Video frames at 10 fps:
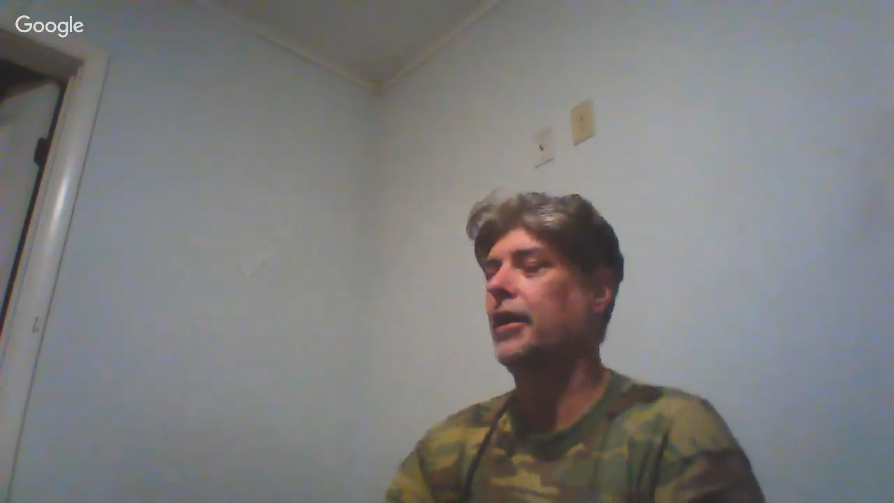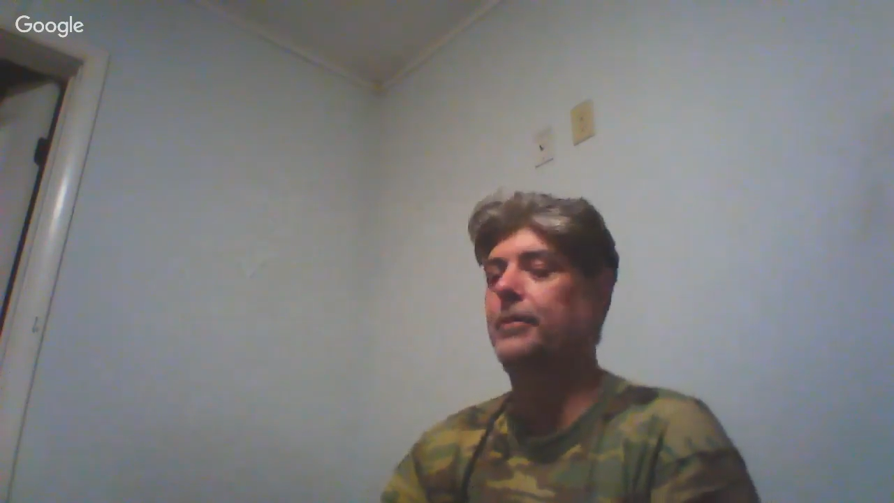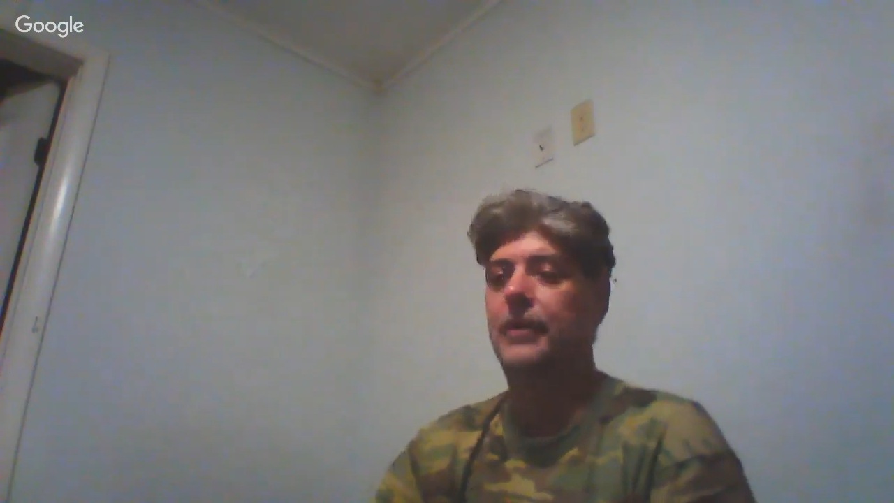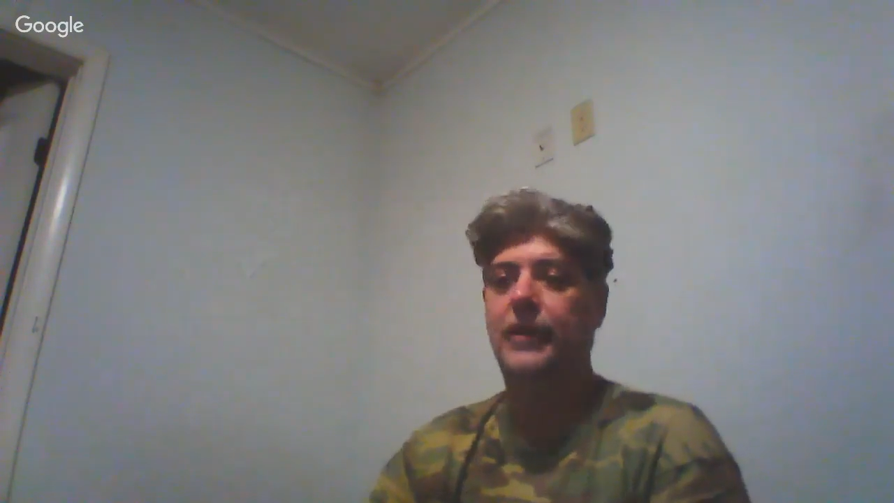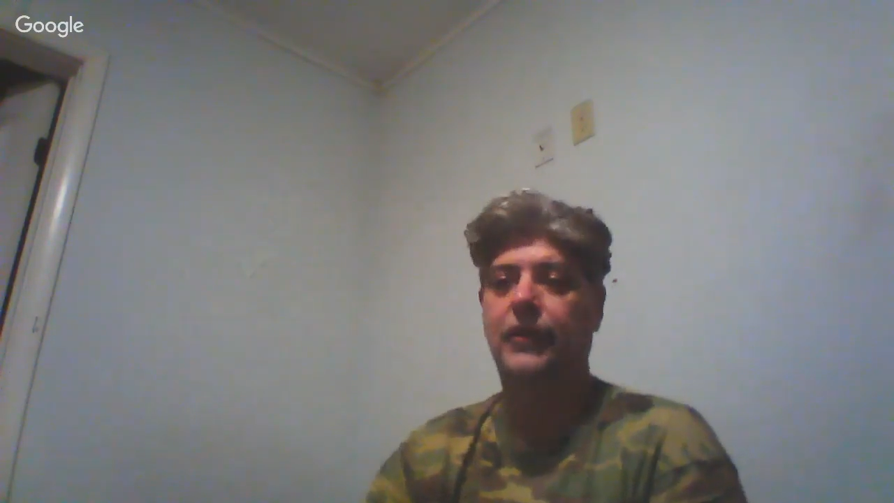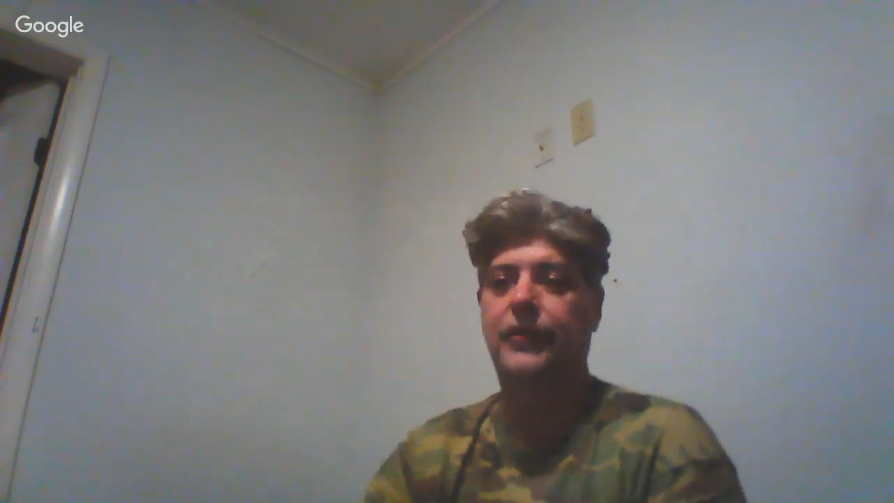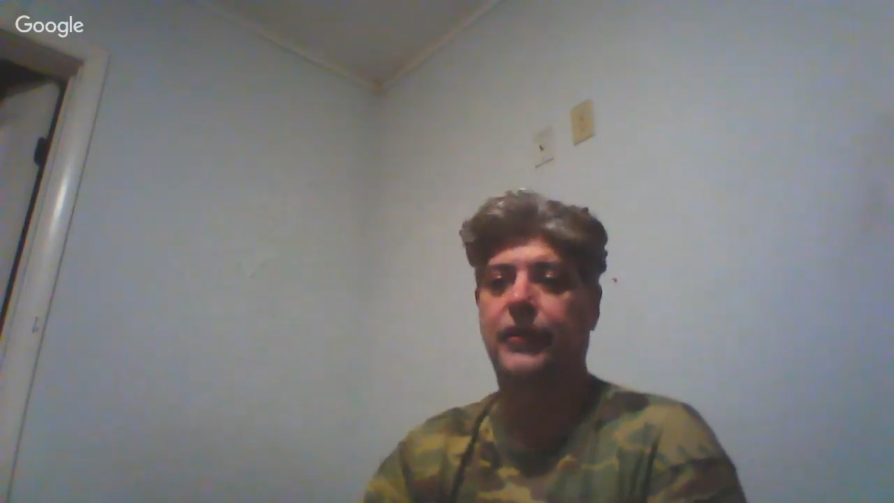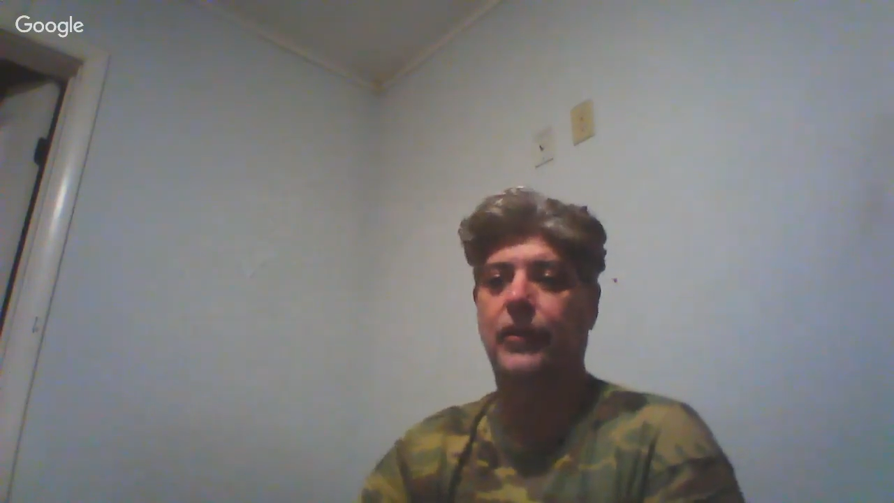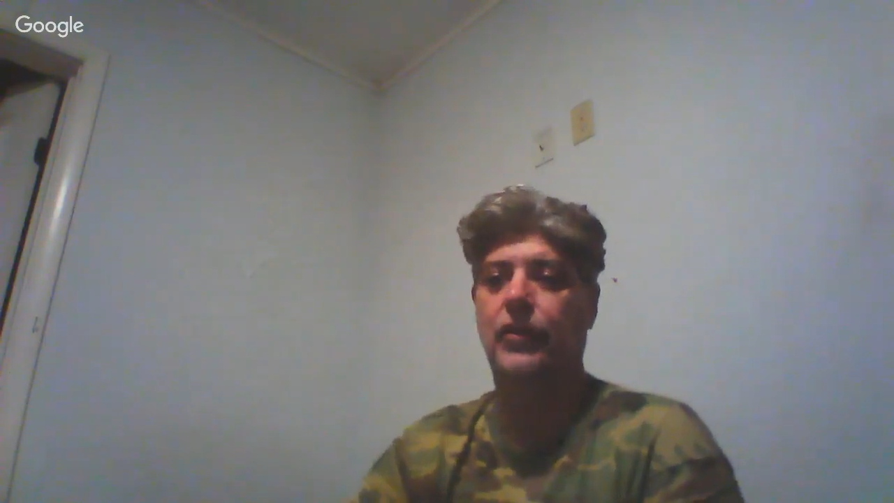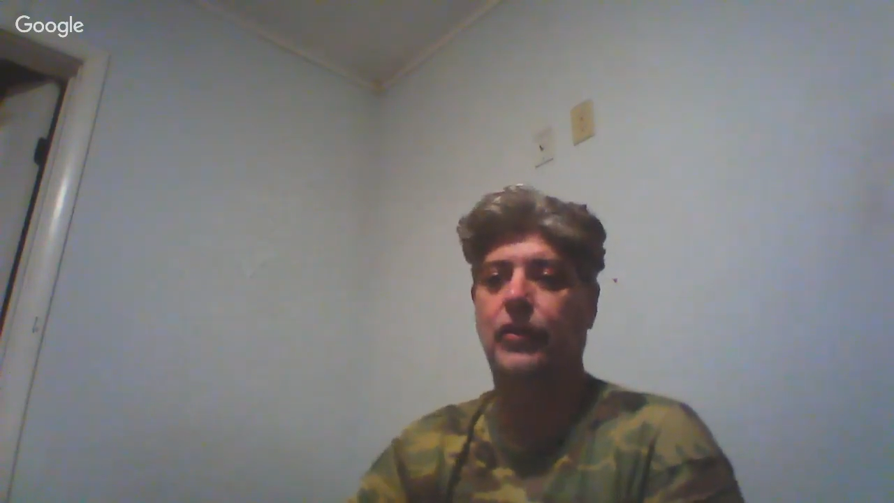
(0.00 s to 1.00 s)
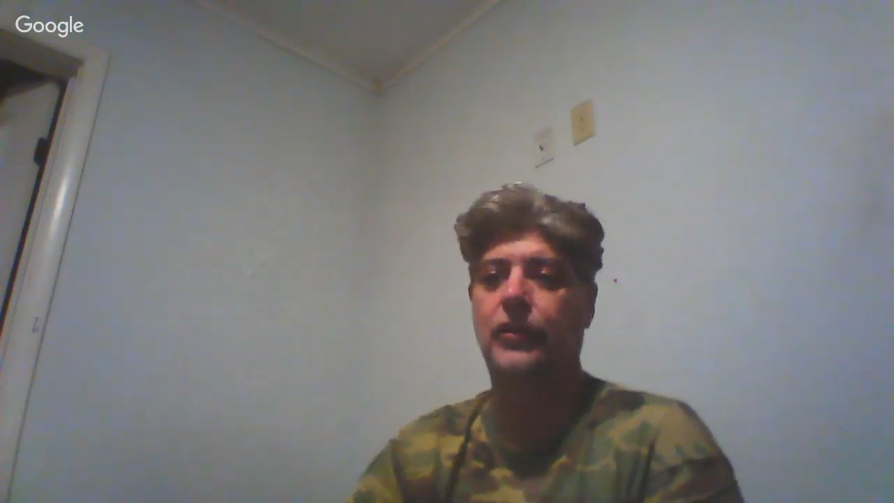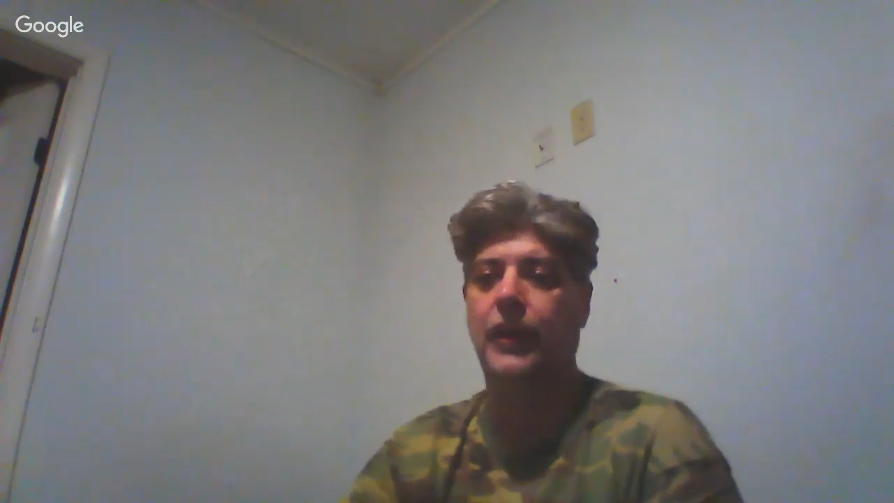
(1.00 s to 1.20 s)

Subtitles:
up and leave us alone.